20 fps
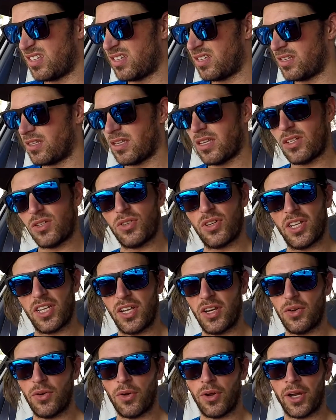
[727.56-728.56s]
That's really
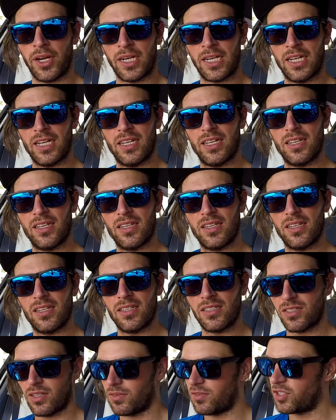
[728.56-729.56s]
annoying.
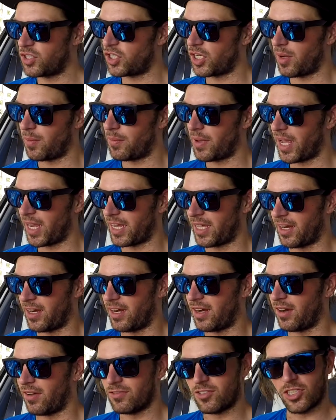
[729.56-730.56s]
So I've just jumped back in it.
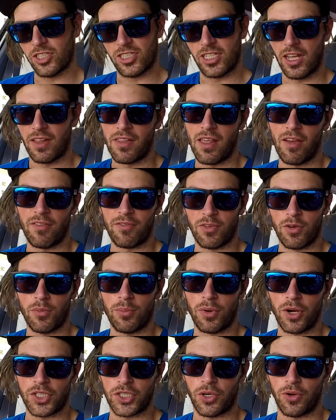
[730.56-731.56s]
I've just done that fuel
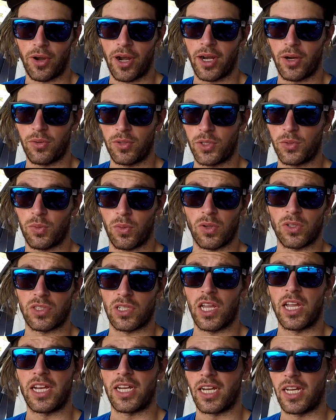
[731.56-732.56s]
pressure reg, which was
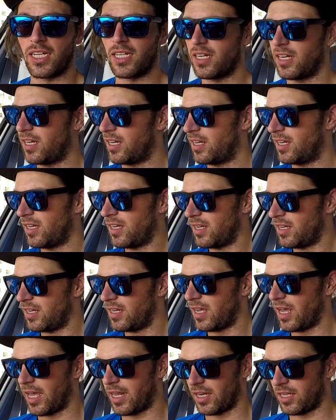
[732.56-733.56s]
leaking,
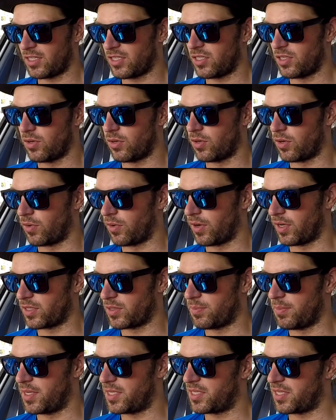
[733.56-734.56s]
and it's still doing its
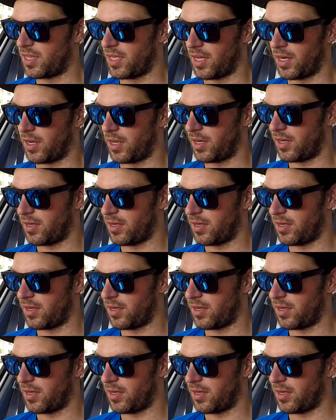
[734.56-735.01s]
miss thing.